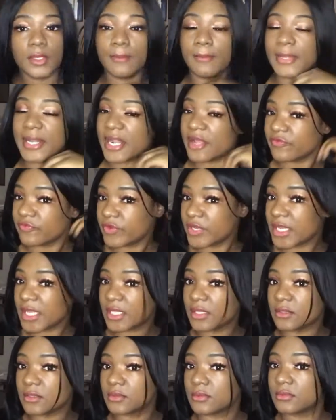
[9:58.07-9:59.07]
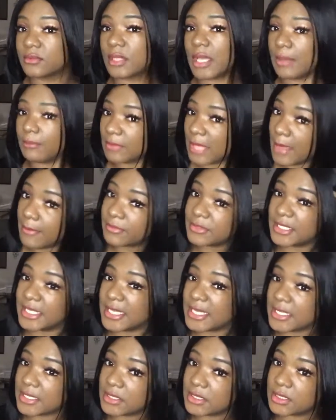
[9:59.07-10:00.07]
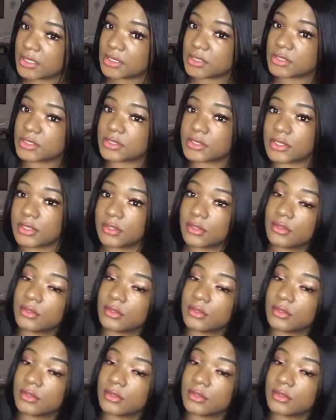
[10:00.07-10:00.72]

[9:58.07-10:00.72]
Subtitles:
But I'm digging this.